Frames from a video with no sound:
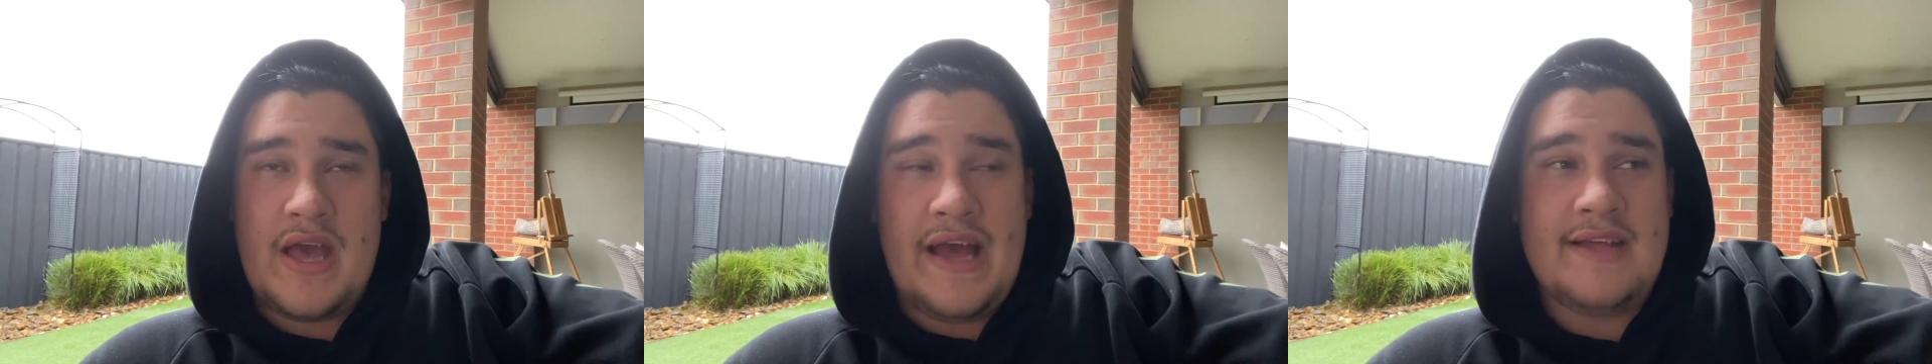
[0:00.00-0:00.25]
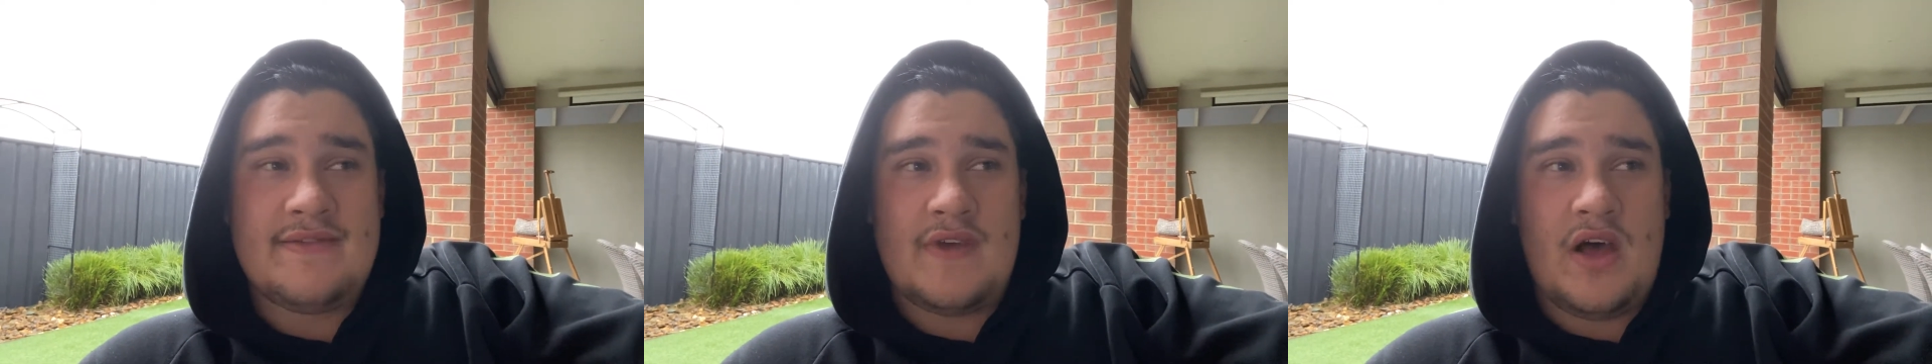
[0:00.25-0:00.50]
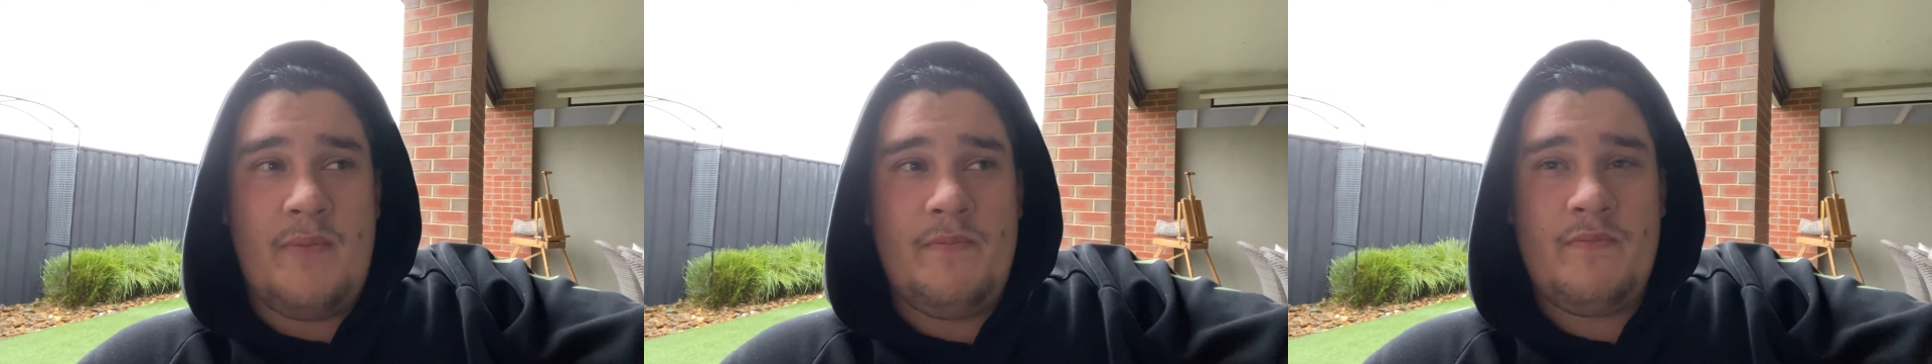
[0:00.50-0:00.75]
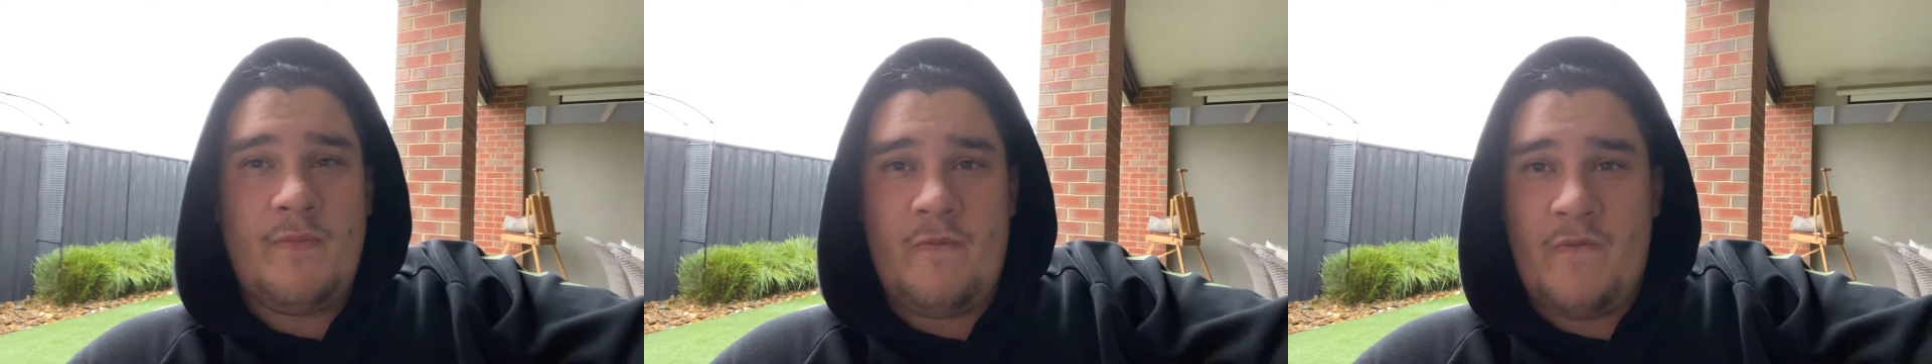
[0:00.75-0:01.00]
heads up,
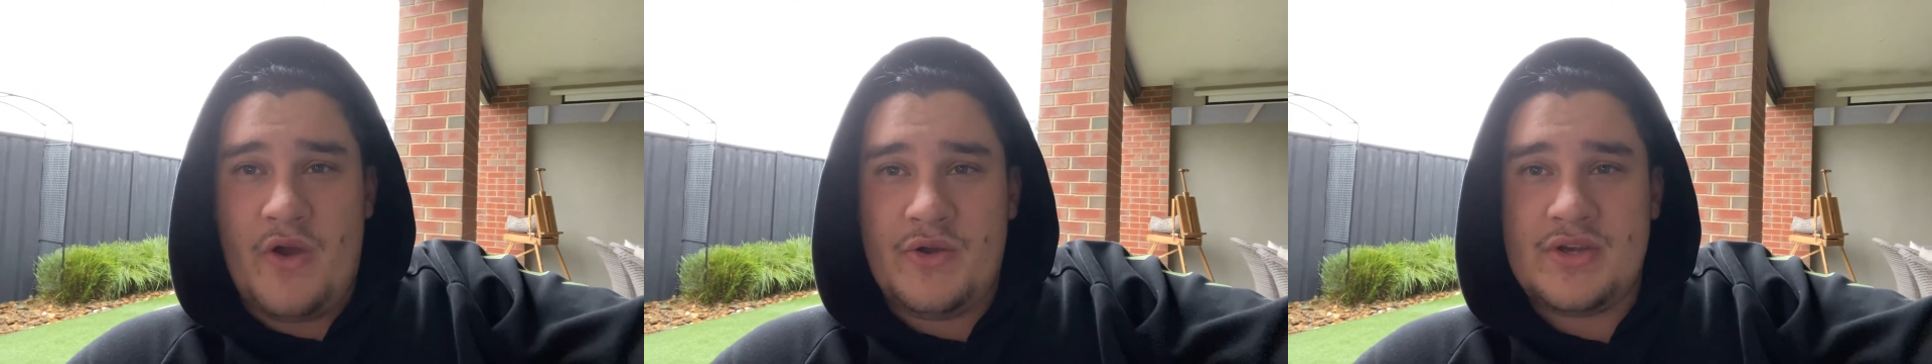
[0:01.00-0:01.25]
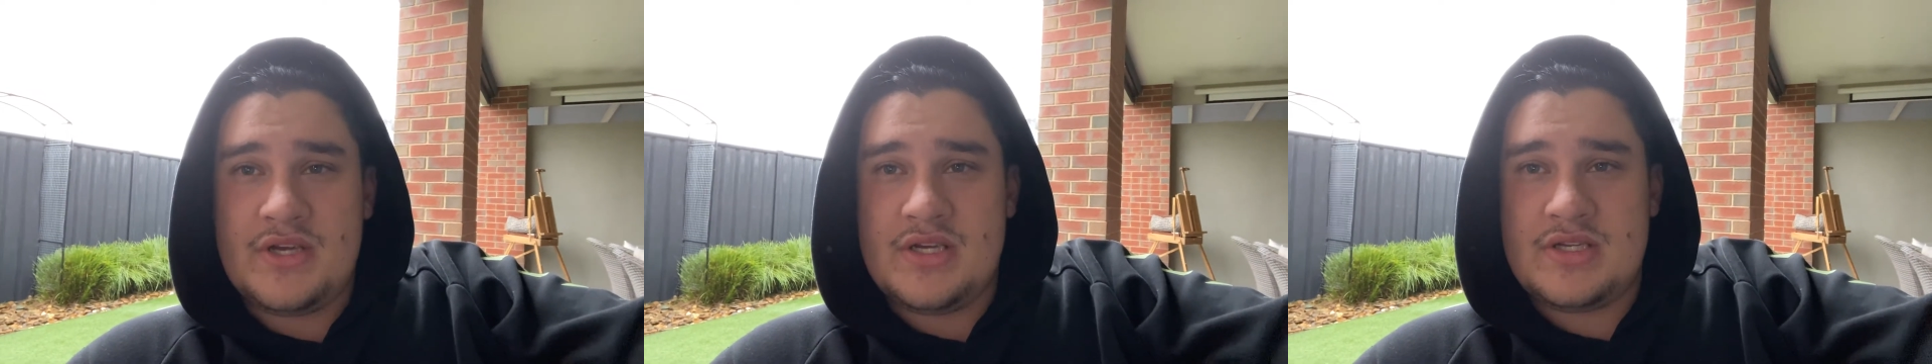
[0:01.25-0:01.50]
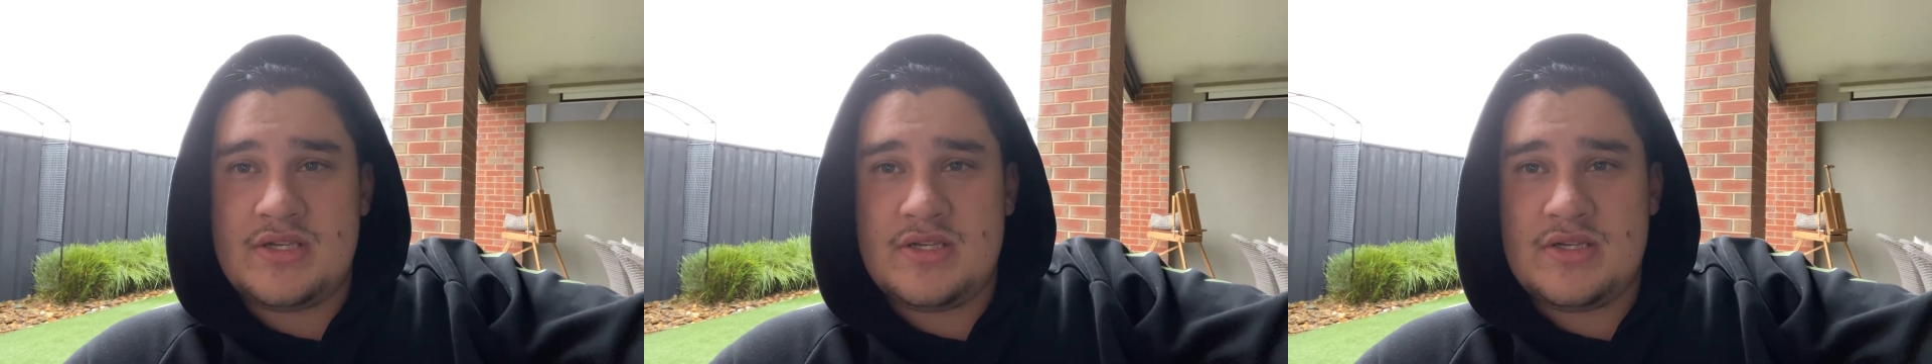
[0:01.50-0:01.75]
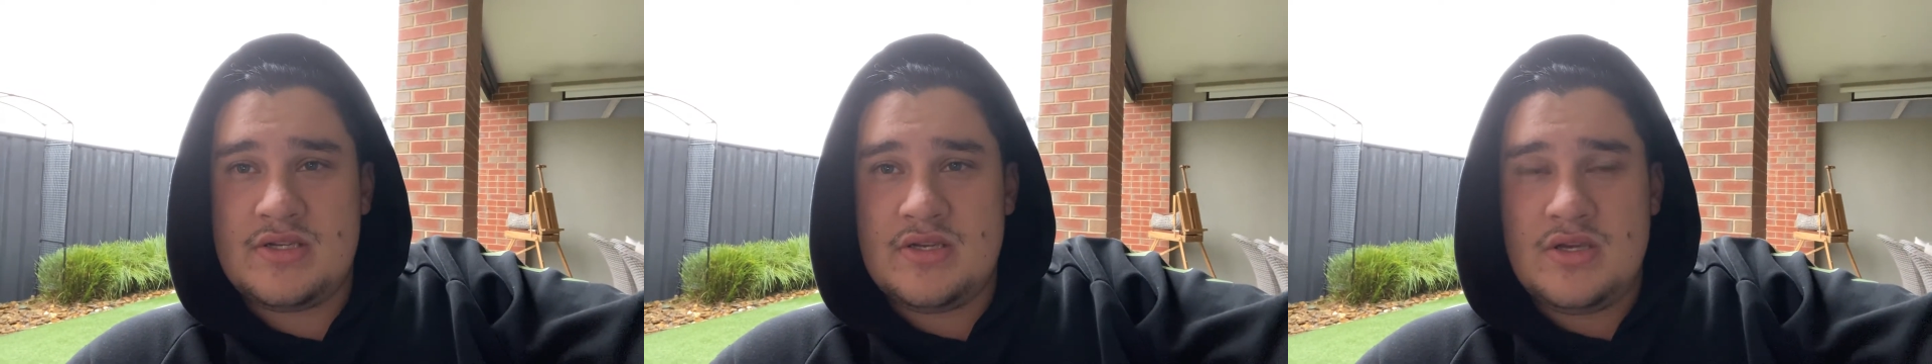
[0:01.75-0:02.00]
focus,